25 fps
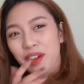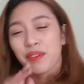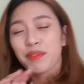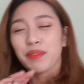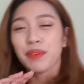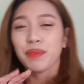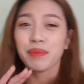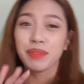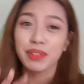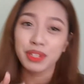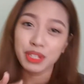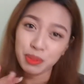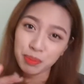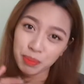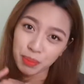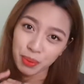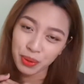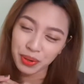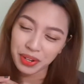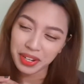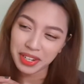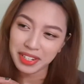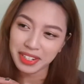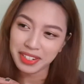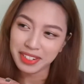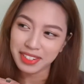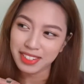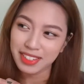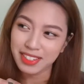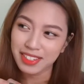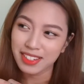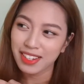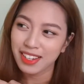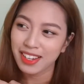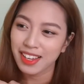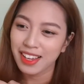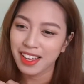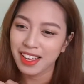From this point,
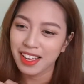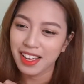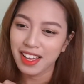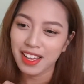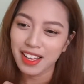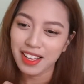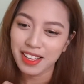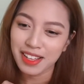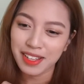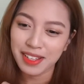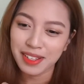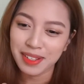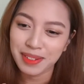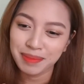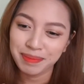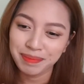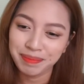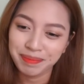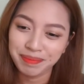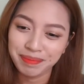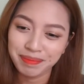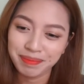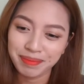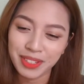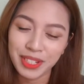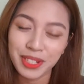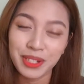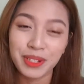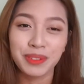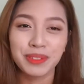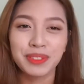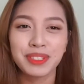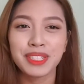you know,